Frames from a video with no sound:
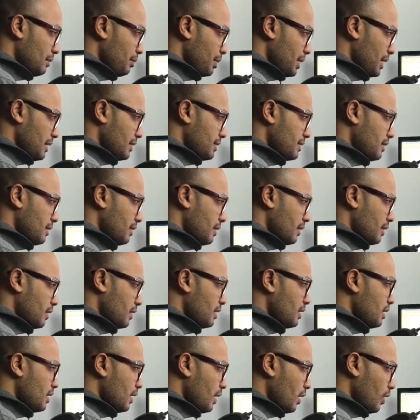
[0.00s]
psr
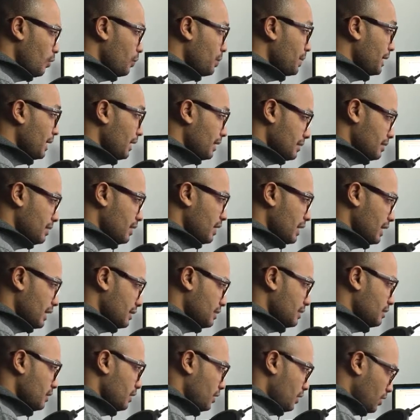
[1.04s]
or
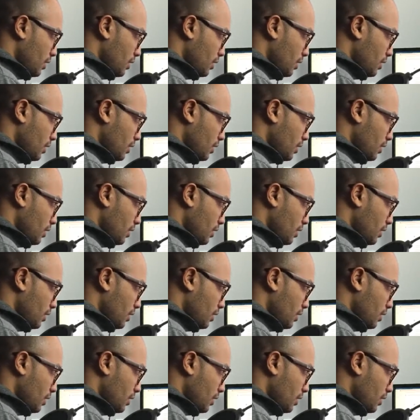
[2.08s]
psres